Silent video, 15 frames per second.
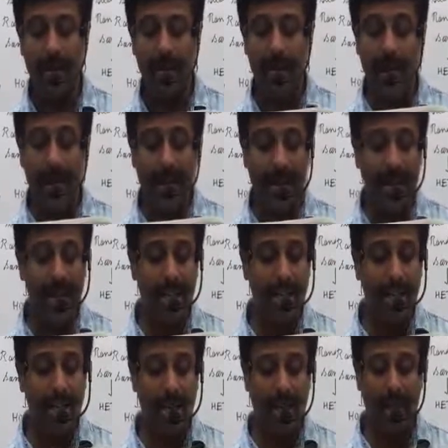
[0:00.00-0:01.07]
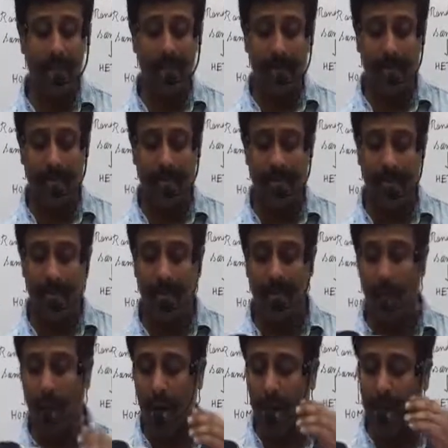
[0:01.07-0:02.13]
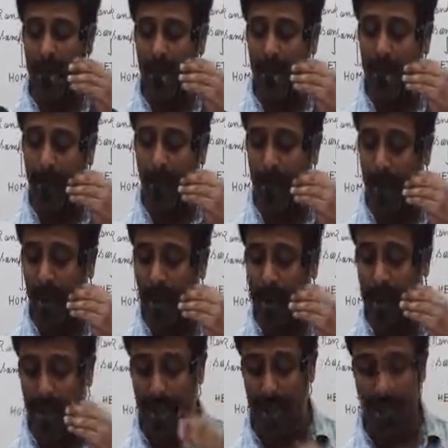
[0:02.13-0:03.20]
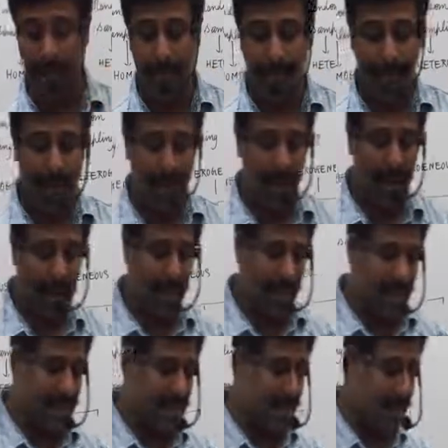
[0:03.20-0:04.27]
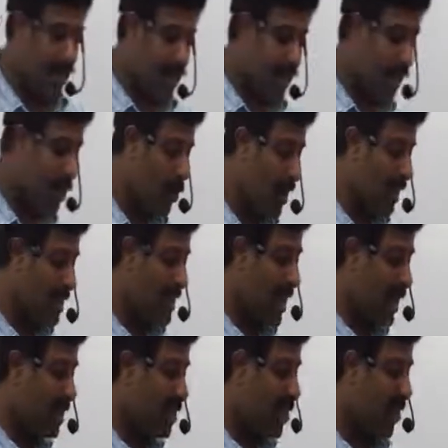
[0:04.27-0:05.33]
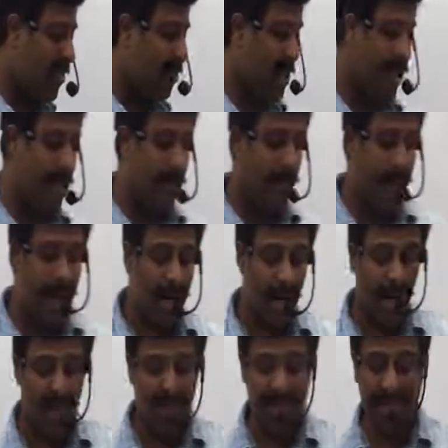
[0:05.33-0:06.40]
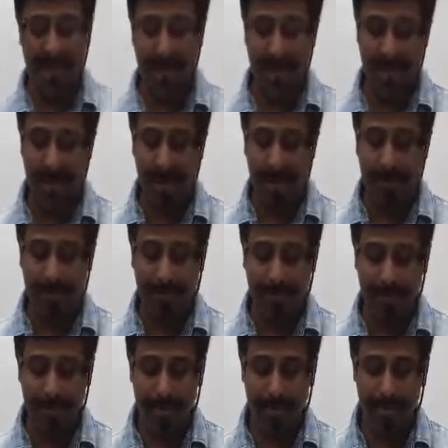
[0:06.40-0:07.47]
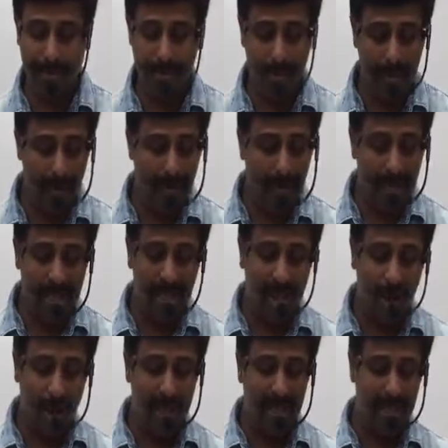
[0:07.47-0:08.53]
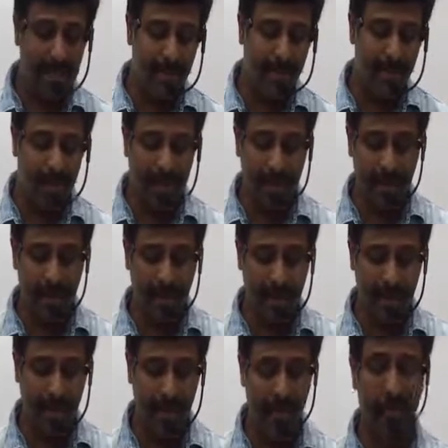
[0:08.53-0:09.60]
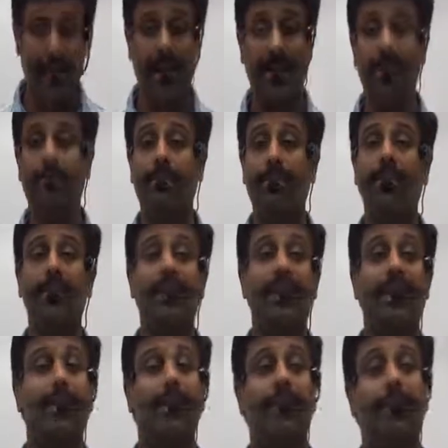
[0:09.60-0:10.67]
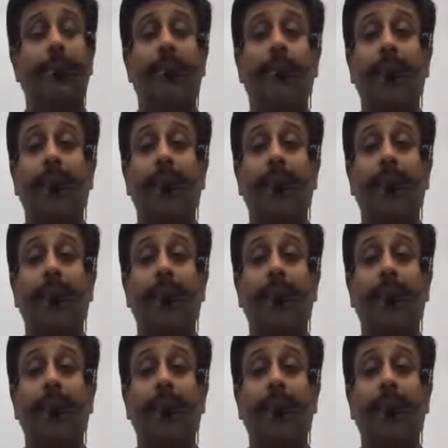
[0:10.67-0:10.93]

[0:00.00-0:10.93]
that each unit belonging to the population has an equal chance of being a part of the sample is called simple random sampling.